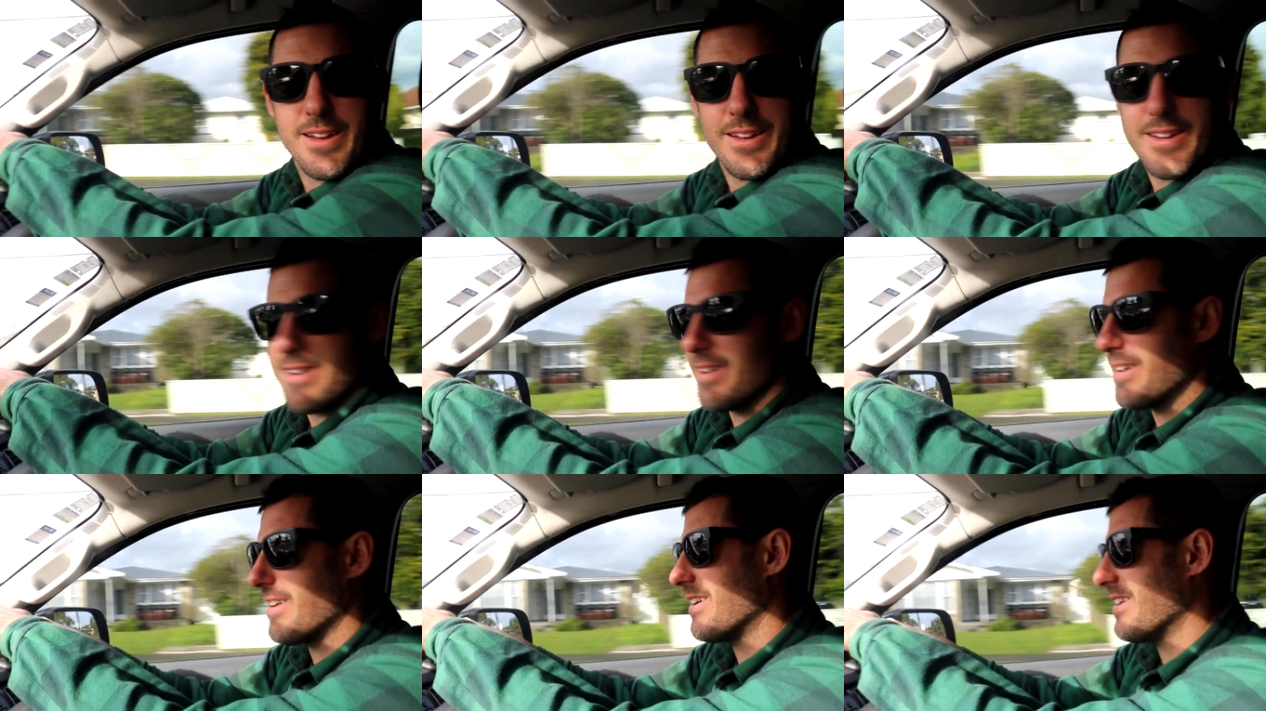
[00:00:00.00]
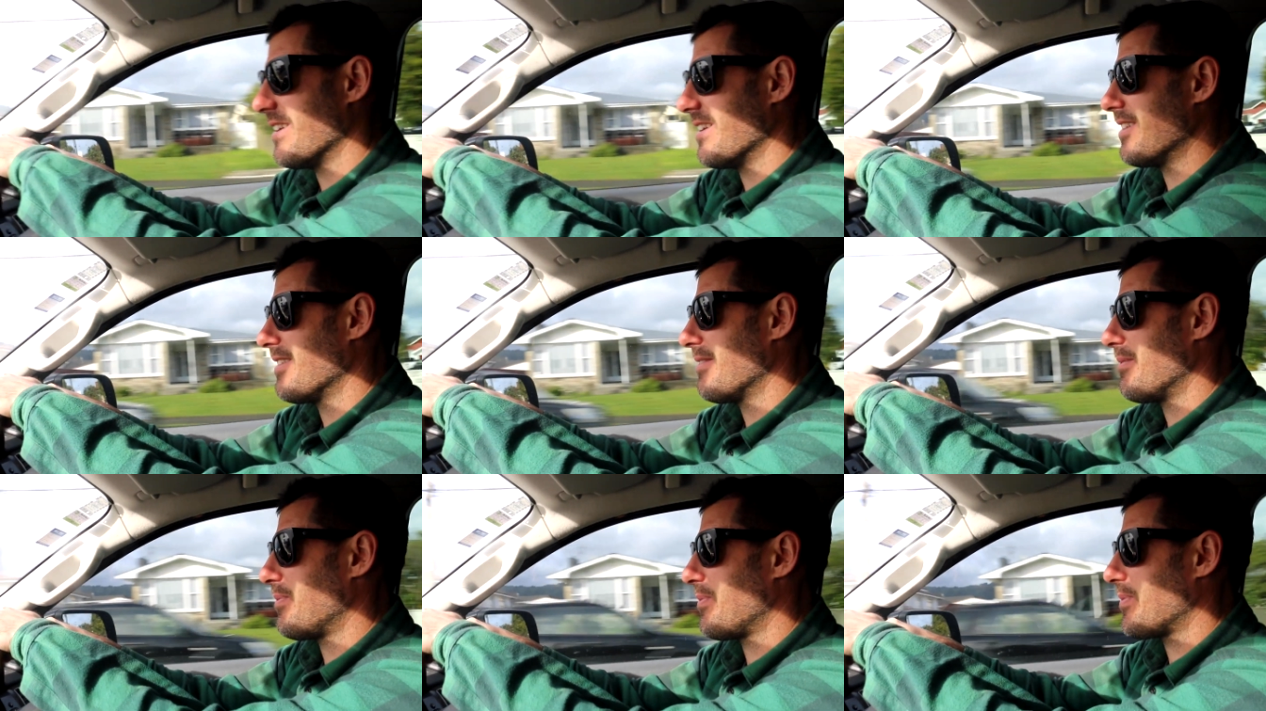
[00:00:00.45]
Yeah, so
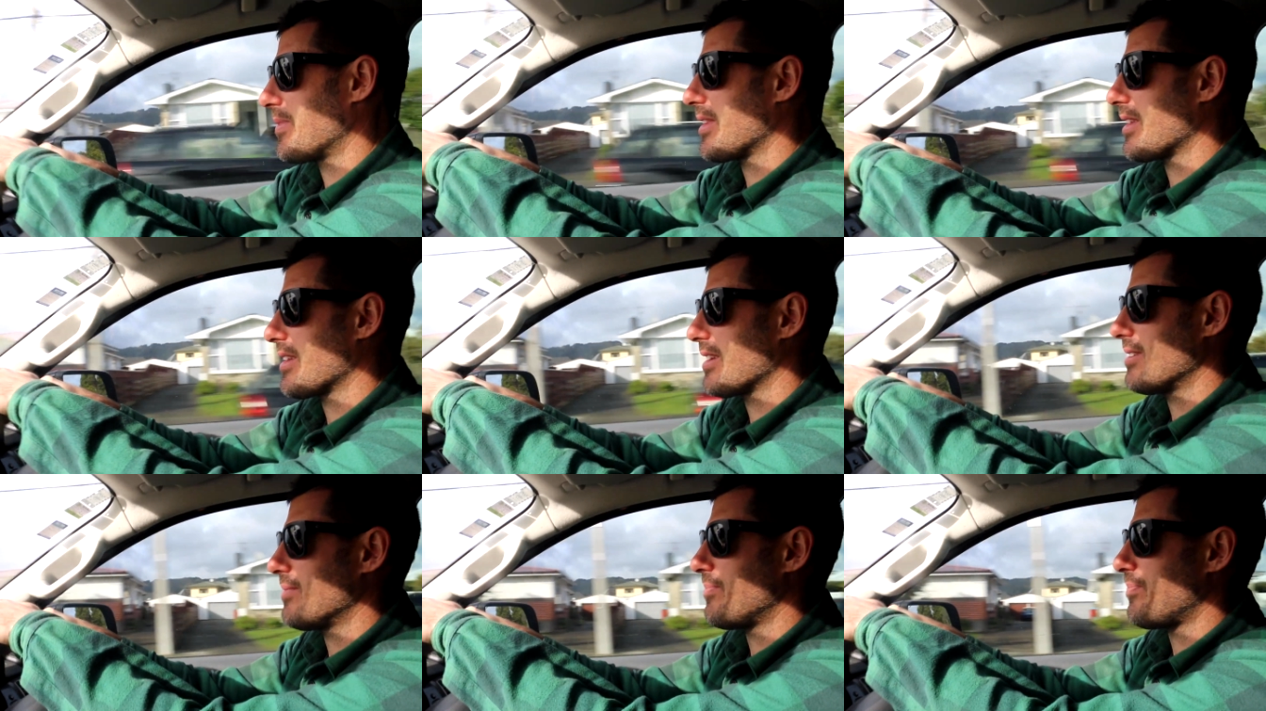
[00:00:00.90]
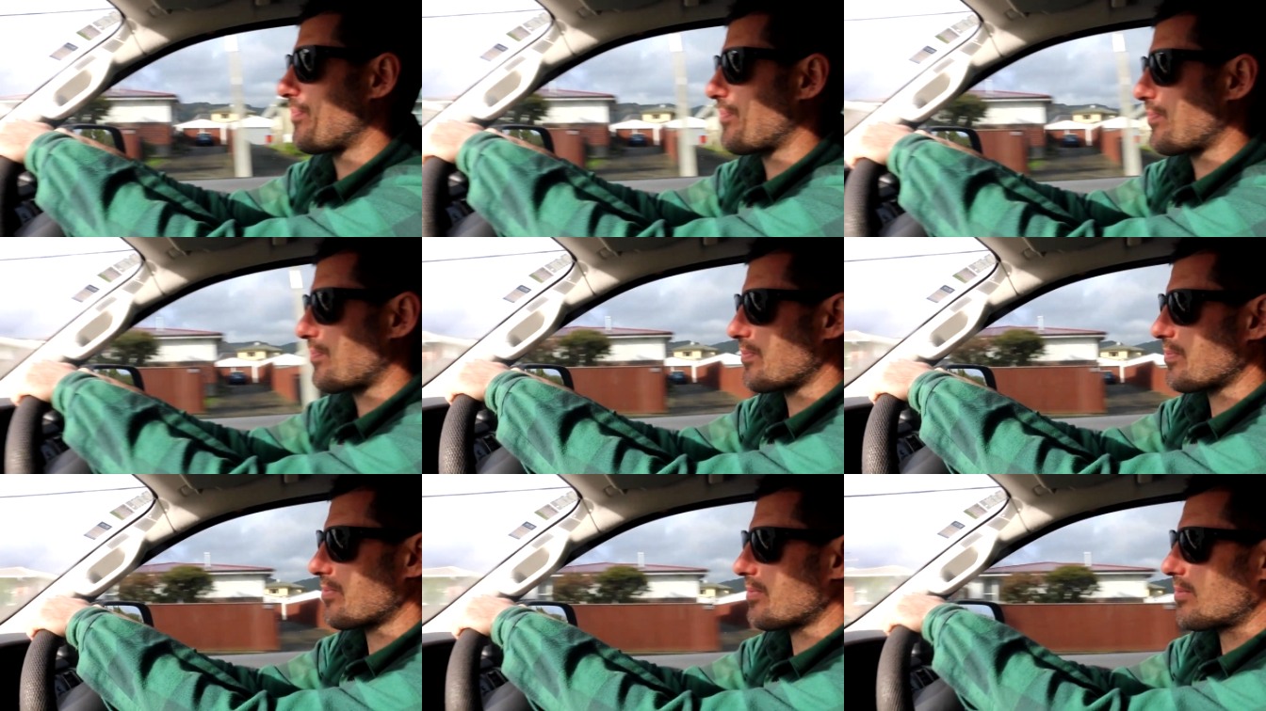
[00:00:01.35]
many teams even
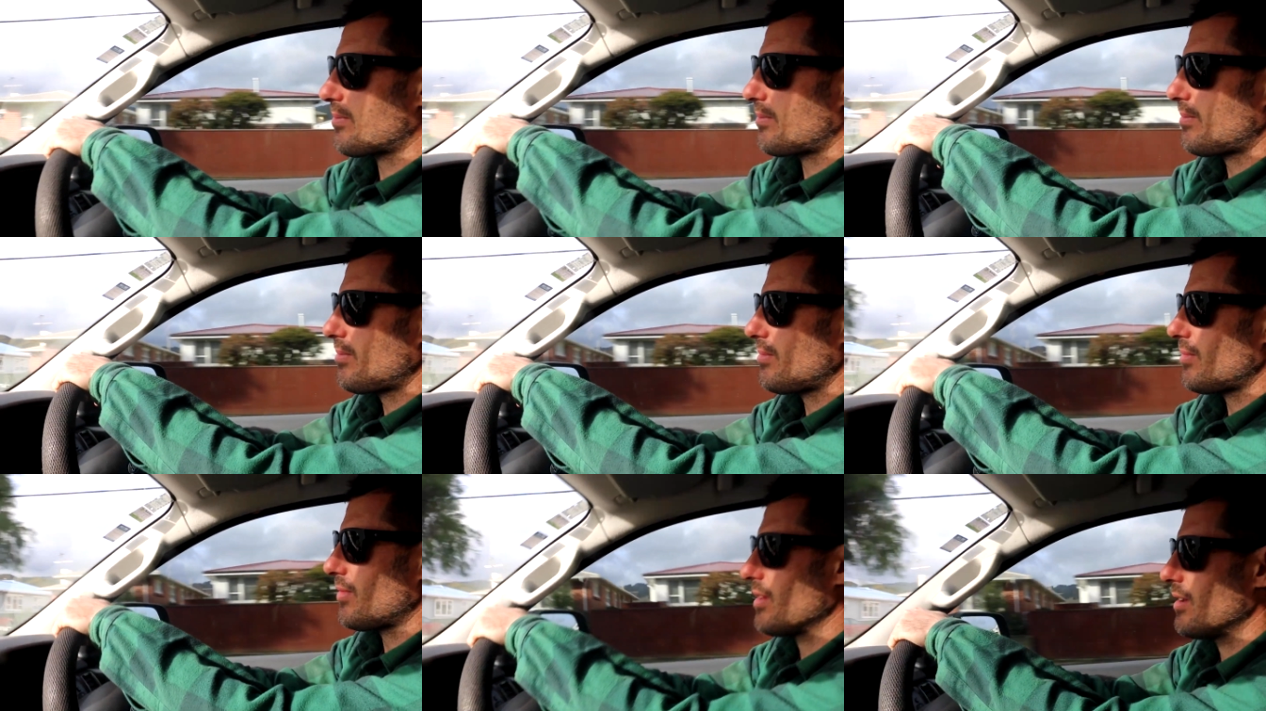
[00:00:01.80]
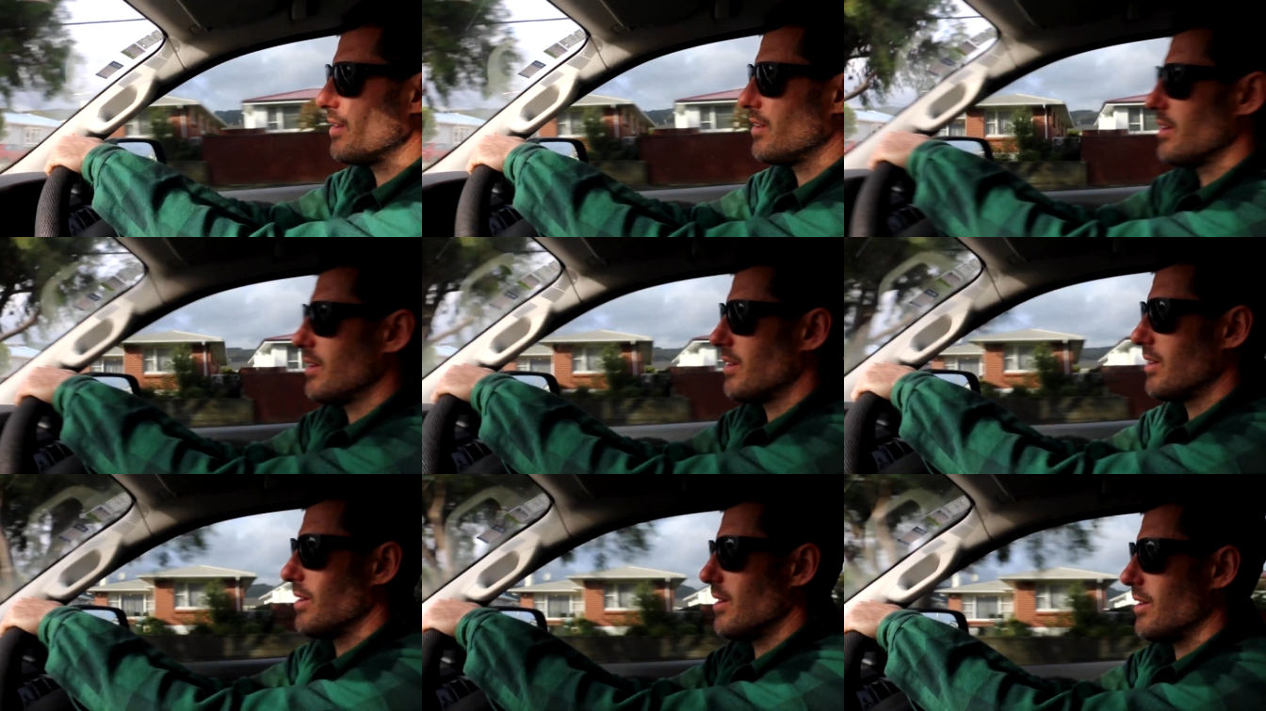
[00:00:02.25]
before the slabs
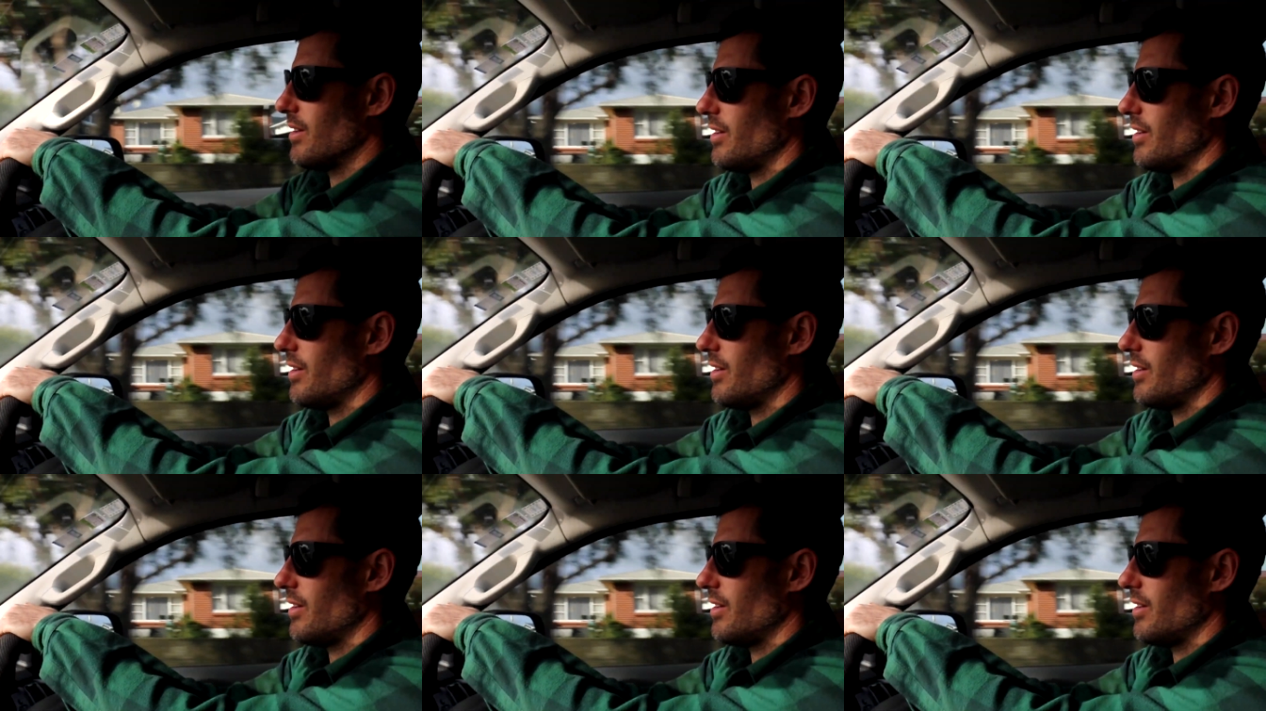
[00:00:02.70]
there.